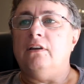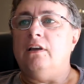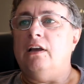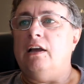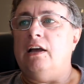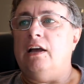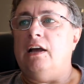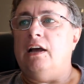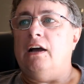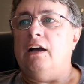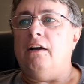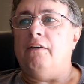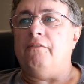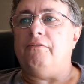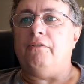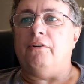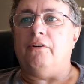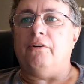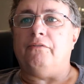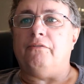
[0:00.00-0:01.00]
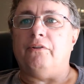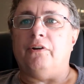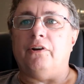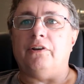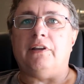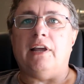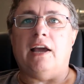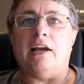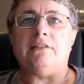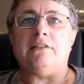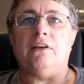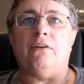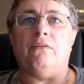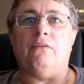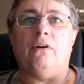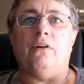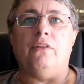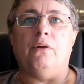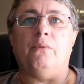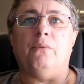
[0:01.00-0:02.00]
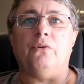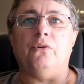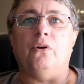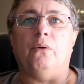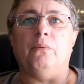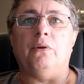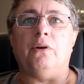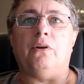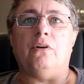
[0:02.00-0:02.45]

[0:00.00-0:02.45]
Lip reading: for a taxi ride that would normally